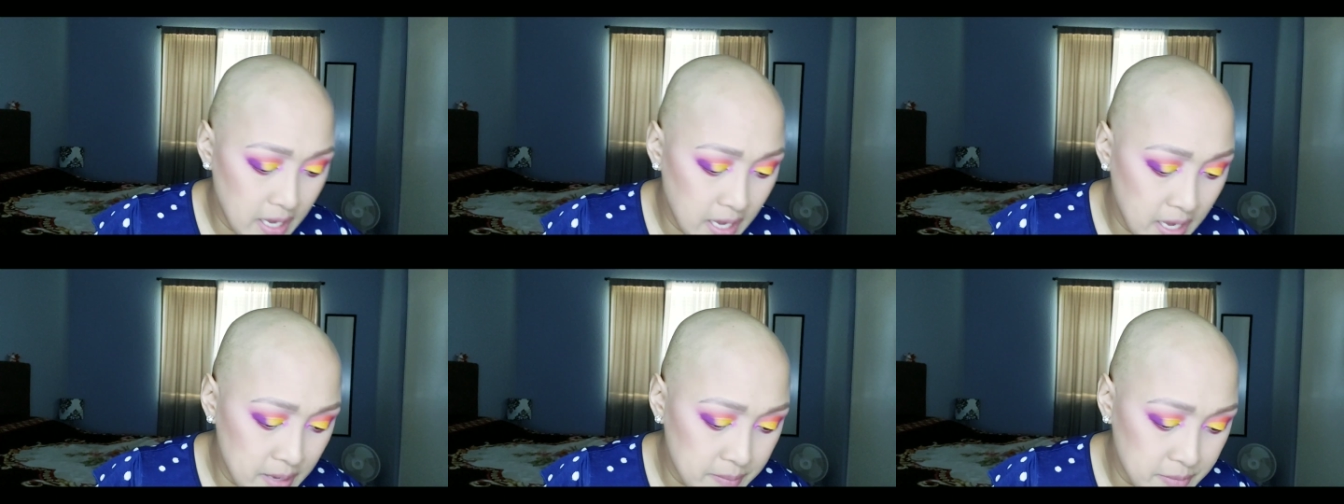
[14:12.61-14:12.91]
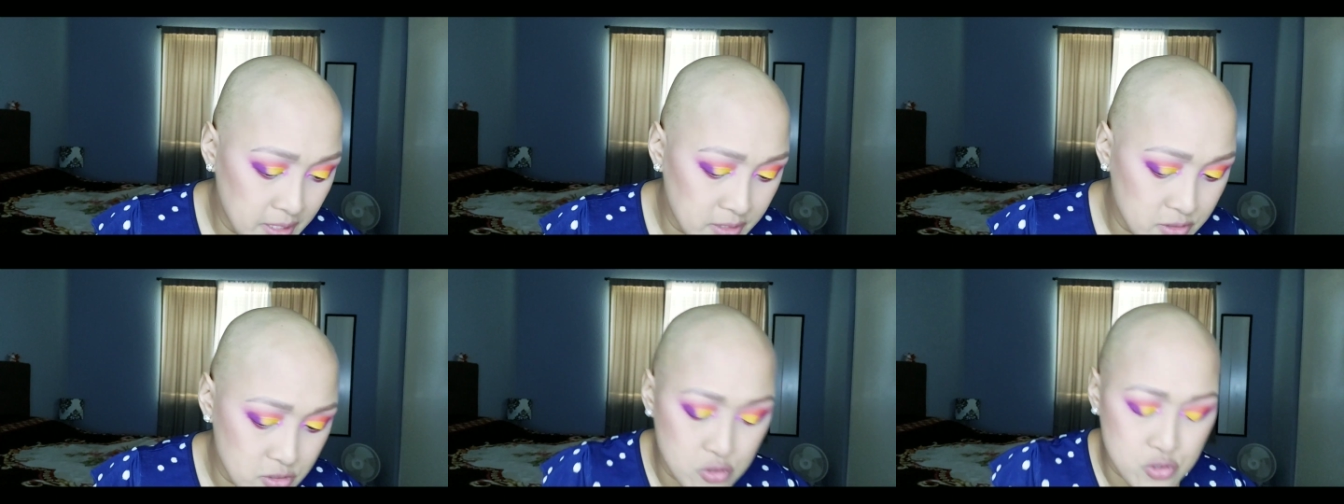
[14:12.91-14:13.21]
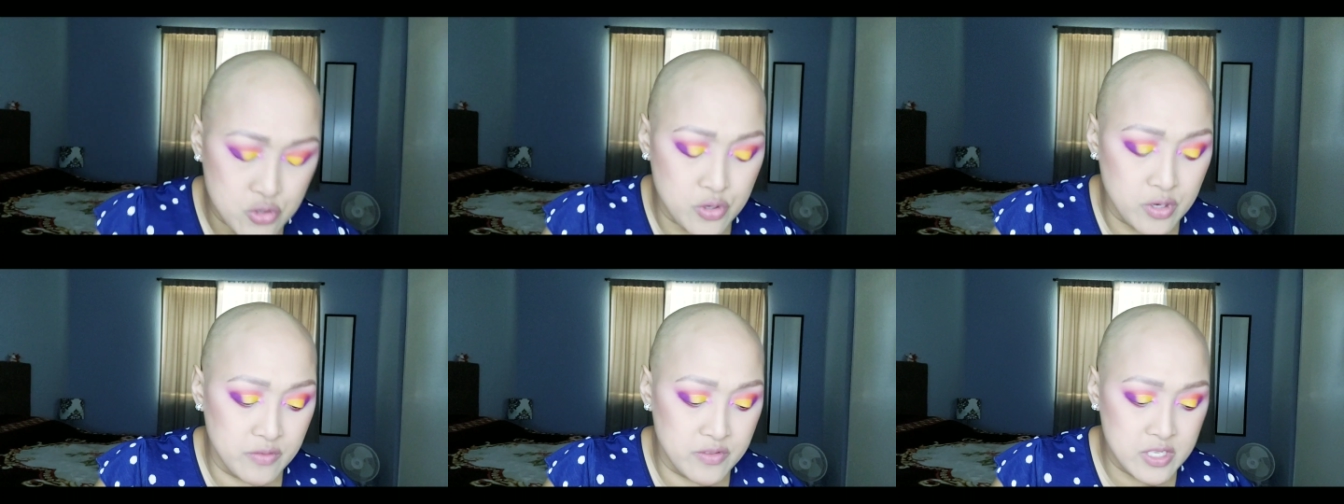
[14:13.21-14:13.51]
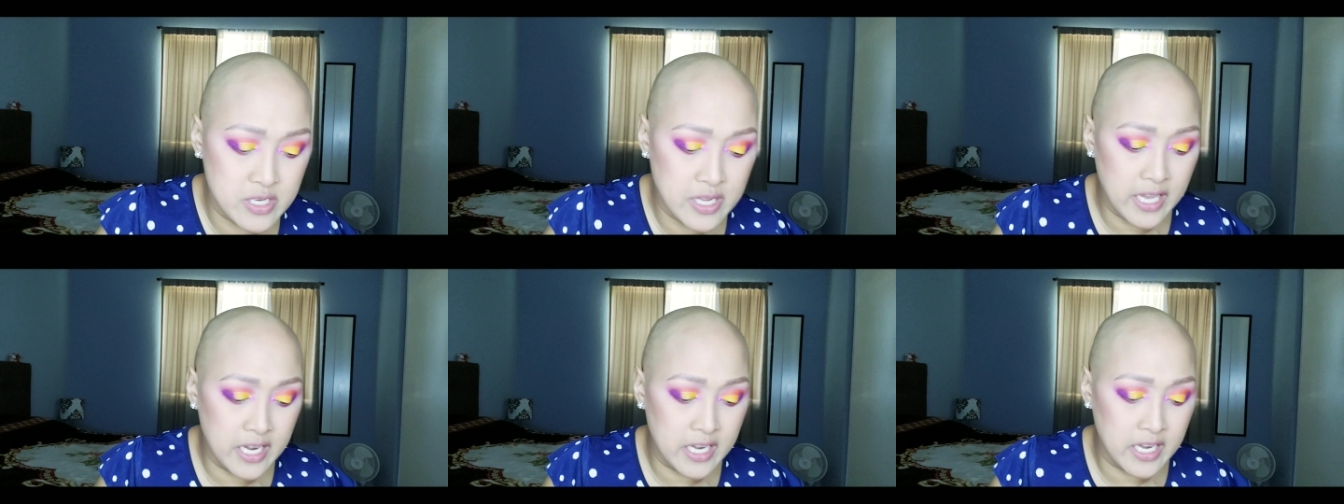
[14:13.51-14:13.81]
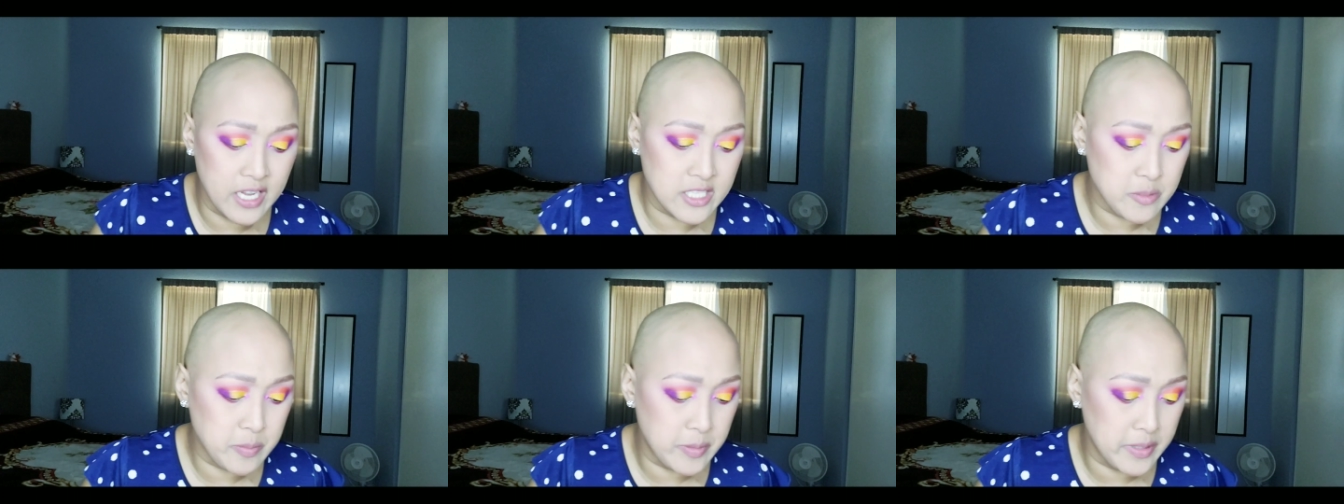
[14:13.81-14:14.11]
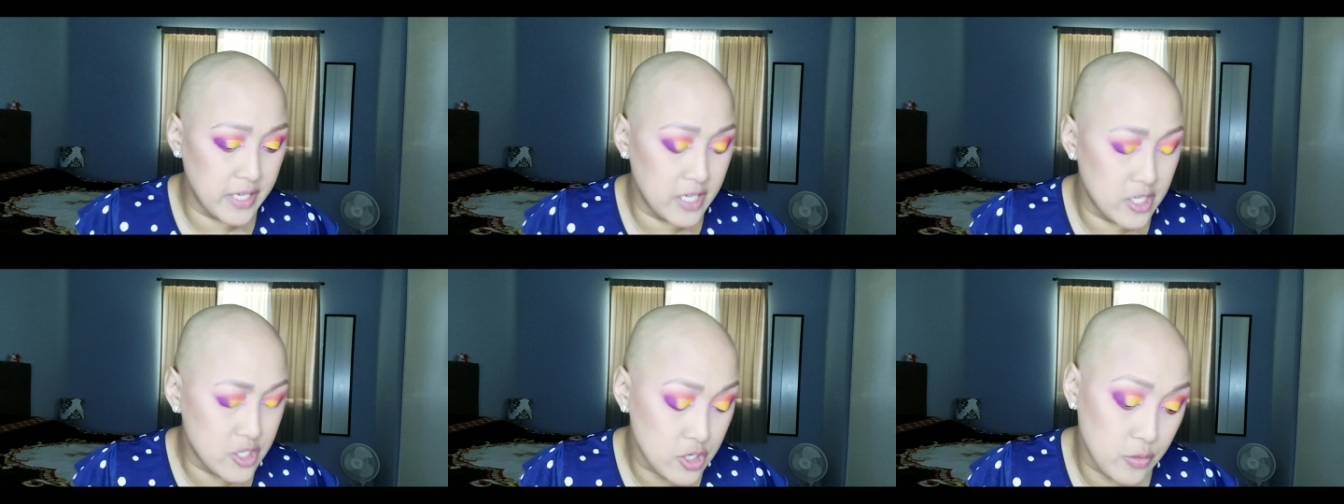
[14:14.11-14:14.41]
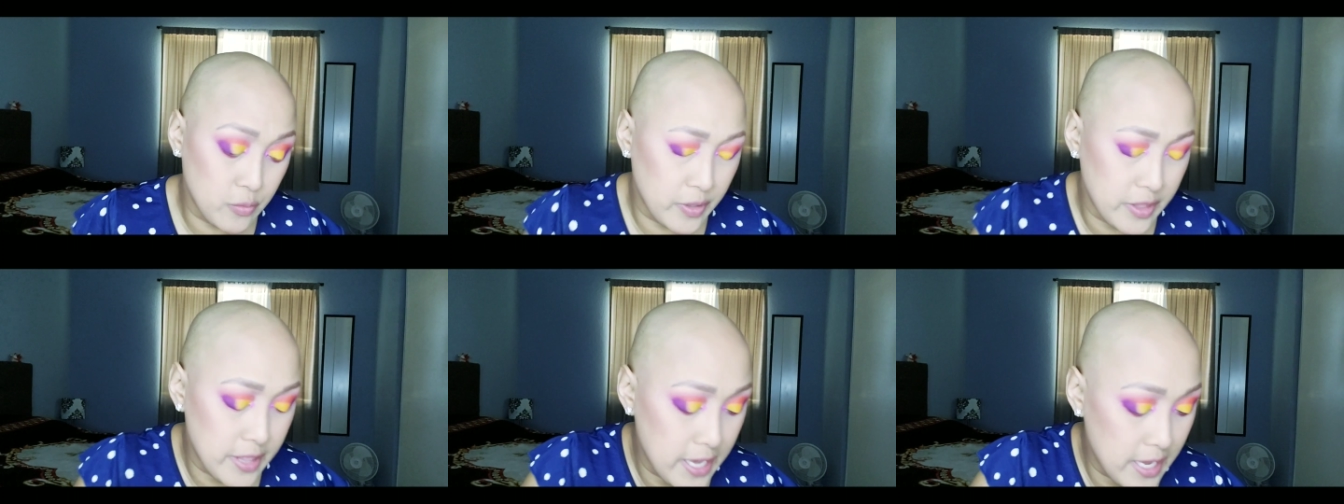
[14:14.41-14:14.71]
I'm not so sure if she had an explanation
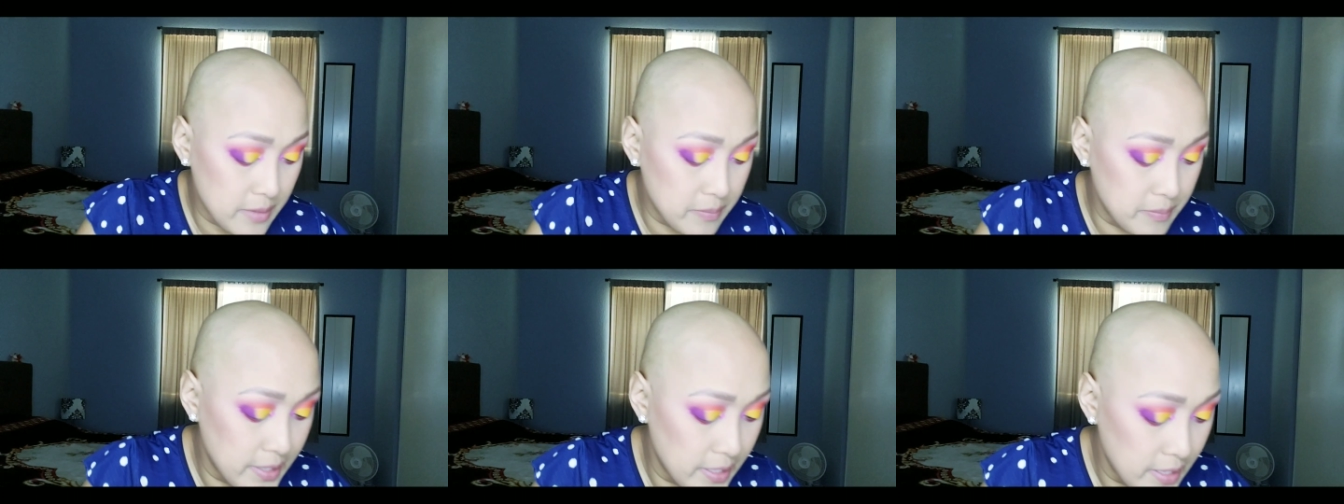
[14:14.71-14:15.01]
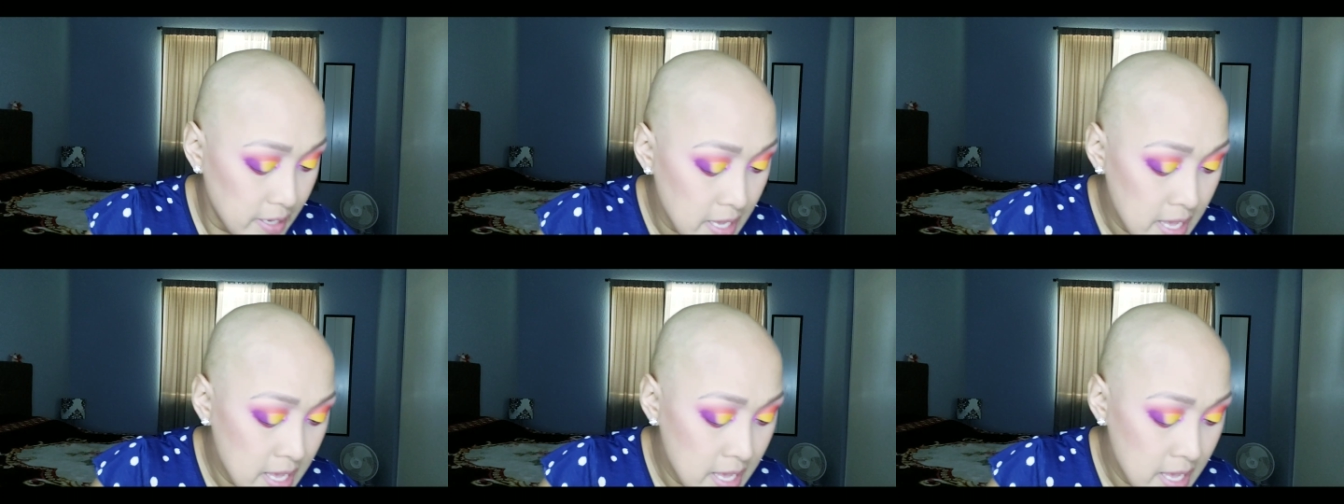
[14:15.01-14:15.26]
with that, but